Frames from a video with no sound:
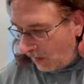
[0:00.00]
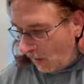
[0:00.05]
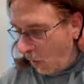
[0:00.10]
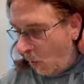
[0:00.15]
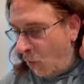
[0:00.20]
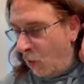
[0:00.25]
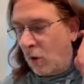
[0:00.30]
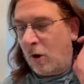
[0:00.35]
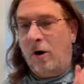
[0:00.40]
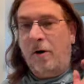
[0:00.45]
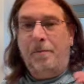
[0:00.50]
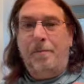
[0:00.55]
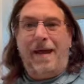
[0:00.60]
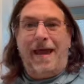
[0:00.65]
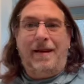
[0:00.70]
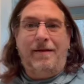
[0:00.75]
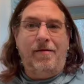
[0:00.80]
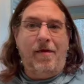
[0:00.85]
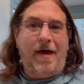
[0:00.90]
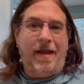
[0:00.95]
Or
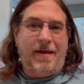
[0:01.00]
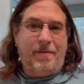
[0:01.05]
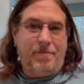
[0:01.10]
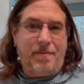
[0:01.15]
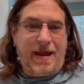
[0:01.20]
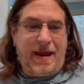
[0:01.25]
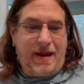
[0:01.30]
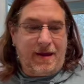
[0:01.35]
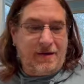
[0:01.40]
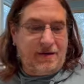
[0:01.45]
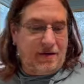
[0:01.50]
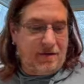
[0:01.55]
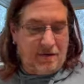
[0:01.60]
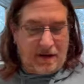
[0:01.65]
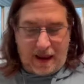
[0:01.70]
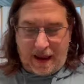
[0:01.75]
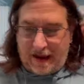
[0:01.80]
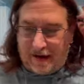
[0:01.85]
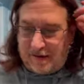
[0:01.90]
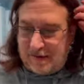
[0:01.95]
bad like me
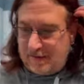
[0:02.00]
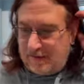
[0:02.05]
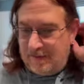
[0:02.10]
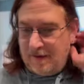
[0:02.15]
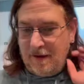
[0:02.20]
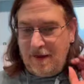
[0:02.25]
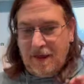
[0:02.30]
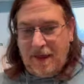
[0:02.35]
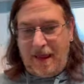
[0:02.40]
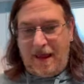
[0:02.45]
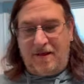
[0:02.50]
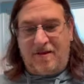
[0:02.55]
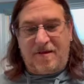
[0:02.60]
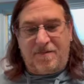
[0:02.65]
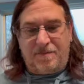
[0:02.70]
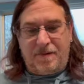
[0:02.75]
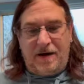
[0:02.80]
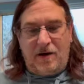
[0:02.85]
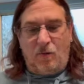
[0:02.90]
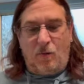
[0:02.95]
and
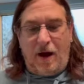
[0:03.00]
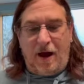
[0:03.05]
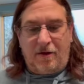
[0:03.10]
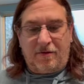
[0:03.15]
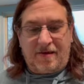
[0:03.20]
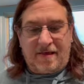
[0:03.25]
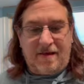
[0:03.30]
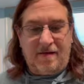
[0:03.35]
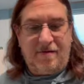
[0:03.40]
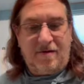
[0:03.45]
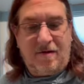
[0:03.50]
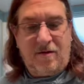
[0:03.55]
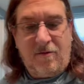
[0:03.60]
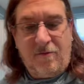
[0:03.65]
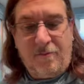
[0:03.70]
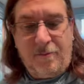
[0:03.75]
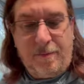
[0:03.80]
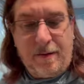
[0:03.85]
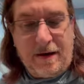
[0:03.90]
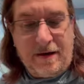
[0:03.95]
it's been a while since
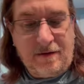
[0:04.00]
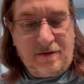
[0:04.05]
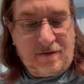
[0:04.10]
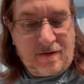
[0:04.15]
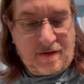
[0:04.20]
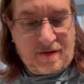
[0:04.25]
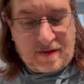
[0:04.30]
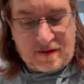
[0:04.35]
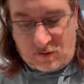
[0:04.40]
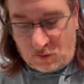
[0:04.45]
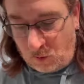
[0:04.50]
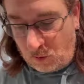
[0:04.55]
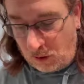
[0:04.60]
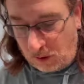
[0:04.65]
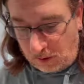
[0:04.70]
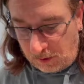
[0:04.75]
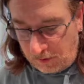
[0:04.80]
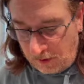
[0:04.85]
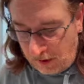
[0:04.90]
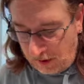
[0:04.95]
you've been to
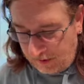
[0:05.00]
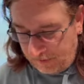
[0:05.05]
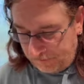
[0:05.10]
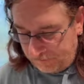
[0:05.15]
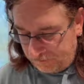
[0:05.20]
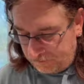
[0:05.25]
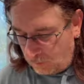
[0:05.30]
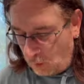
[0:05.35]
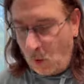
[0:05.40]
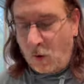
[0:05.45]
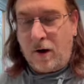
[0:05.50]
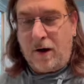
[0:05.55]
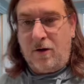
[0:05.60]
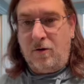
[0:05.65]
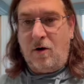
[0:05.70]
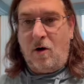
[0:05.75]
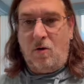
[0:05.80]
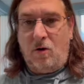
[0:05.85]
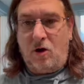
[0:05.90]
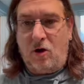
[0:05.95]
school. Or you
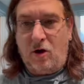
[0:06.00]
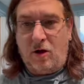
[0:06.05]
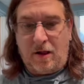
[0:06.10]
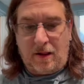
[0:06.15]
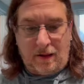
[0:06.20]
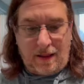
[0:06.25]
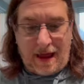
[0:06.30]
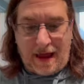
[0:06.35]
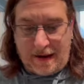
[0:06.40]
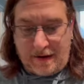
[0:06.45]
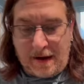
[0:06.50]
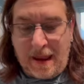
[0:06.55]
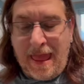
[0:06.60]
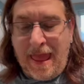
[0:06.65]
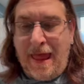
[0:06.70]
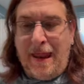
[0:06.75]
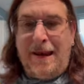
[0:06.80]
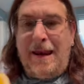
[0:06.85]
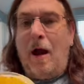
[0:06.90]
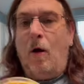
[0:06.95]
don't cook a lot.
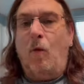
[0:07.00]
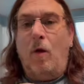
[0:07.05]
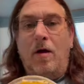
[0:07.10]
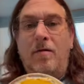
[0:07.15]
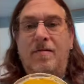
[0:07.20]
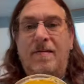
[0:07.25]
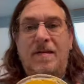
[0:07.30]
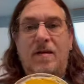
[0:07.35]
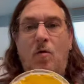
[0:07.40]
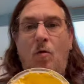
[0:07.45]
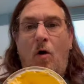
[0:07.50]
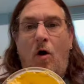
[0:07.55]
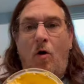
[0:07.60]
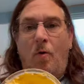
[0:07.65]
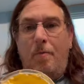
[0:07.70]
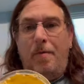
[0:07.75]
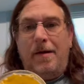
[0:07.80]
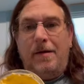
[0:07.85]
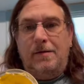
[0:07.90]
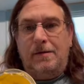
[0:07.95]
Now, once you
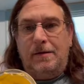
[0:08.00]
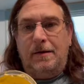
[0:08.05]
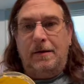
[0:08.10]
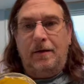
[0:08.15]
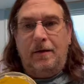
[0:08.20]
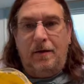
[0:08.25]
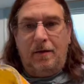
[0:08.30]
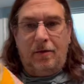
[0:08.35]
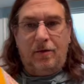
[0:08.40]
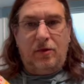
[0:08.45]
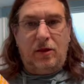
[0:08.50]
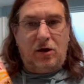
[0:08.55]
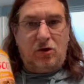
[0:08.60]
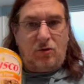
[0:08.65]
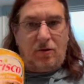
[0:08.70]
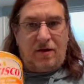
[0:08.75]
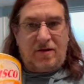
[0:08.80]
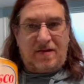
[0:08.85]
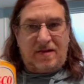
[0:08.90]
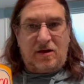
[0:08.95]
open the
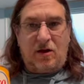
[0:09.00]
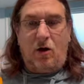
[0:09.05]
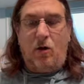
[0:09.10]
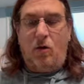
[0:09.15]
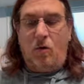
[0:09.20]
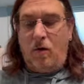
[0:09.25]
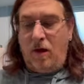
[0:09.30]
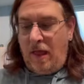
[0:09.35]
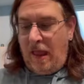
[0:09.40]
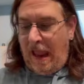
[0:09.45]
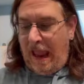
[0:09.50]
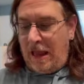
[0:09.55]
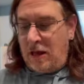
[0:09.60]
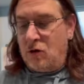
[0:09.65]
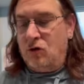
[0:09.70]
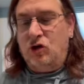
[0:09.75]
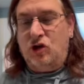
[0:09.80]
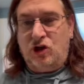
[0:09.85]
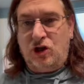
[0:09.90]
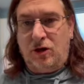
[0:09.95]
Crisco,
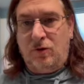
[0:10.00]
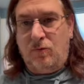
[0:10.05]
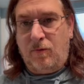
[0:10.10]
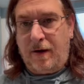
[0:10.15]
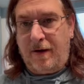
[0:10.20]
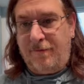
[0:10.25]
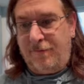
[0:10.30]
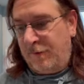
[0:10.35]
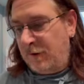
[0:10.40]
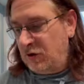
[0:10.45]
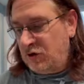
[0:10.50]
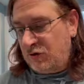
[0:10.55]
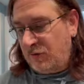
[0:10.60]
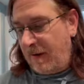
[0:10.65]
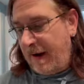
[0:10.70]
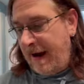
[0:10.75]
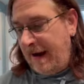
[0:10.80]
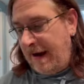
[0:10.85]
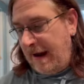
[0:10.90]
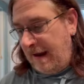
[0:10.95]
you should
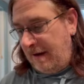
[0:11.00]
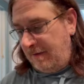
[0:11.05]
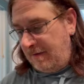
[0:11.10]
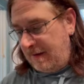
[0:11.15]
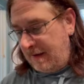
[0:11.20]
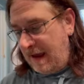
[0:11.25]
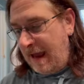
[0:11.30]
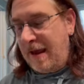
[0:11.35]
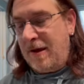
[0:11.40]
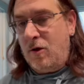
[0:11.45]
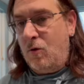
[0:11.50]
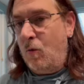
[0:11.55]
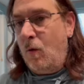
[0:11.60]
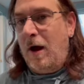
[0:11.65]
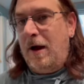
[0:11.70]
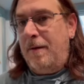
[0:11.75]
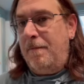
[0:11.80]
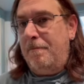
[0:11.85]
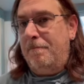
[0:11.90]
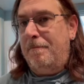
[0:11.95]
refrigerate it. And you
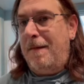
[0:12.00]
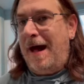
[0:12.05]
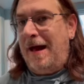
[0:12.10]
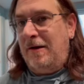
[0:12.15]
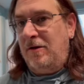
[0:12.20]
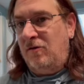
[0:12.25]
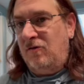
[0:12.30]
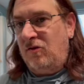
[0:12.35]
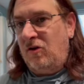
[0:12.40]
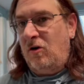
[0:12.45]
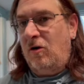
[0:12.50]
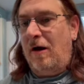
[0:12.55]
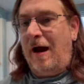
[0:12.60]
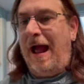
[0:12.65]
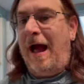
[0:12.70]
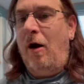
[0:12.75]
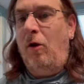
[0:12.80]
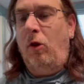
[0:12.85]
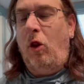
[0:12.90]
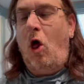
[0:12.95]
want to monitor
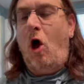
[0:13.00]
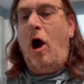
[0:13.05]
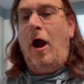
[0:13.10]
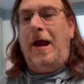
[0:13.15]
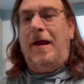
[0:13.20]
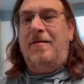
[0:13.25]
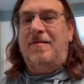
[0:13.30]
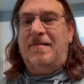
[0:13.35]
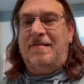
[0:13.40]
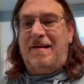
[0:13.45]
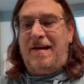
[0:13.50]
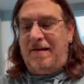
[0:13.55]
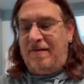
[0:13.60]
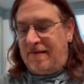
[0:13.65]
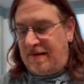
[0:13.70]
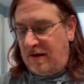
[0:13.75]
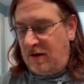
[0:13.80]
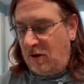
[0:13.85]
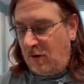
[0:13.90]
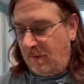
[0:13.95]
how long it
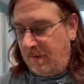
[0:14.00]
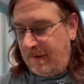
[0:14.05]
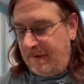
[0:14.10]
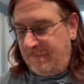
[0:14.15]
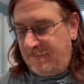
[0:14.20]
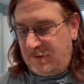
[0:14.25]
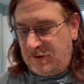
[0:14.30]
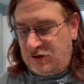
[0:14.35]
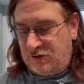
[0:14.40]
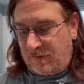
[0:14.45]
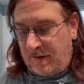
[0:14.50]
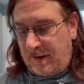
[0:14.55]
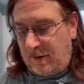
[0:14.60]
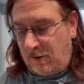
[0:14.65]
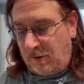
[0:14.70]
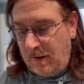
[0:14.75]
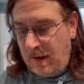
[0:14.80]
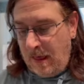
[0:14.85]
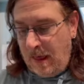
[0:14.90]
stays in your refrigerator.